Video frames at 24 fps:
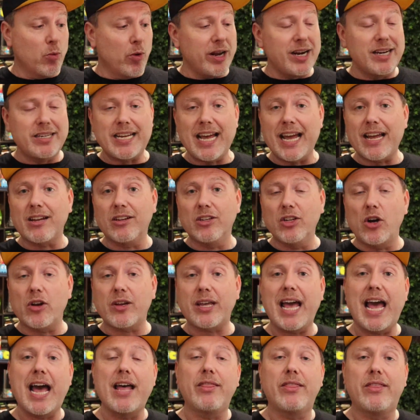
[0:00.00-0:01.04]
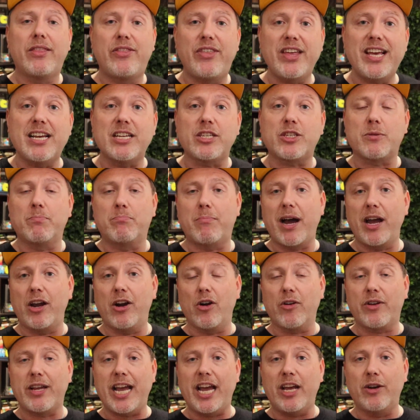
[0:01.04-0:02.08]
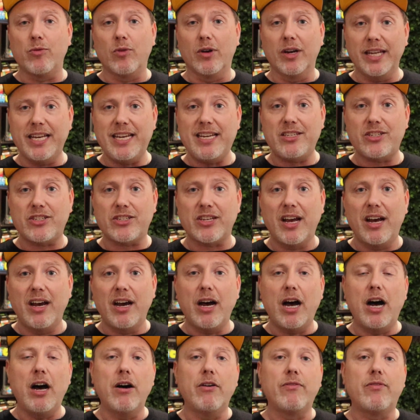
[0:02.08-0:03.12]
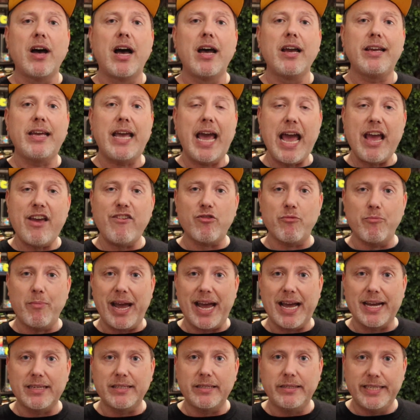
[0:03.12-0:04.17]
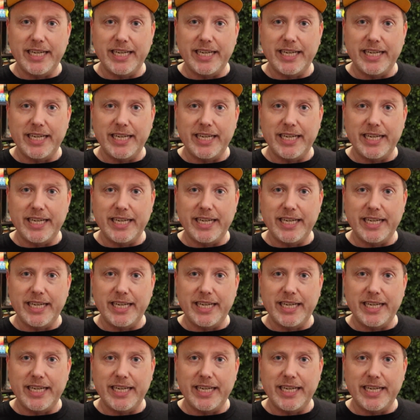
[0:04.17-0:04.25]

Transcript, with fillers: We're gonna take a look at this My Arcade release of Caveman